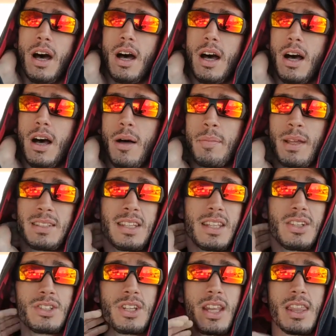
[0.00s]
I'm not saying
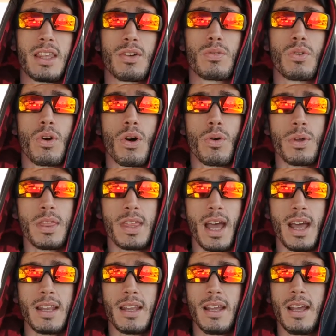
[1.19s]
there's anything wrong with
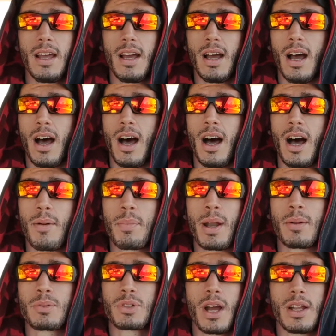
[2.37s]
that, but
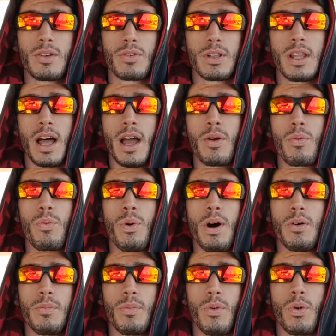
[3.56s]
I'm trying to rely
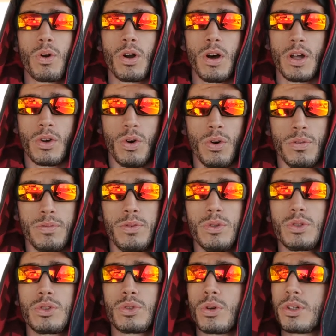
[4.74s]
well more on whole
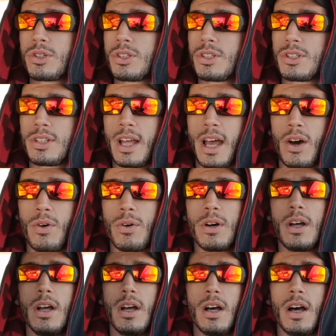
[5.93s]
food sources now
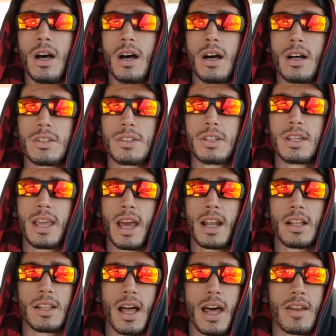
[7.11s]
to get
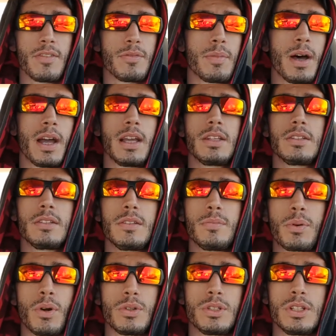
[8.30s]
a lot of my
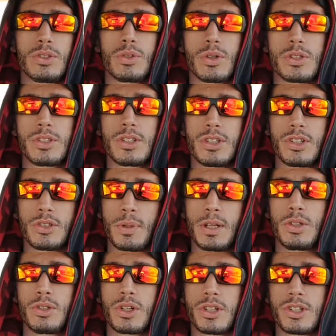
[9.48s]
protein sources and just my
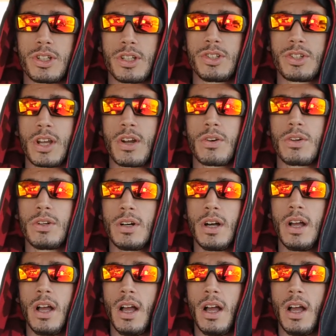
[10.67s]
nutrition in general.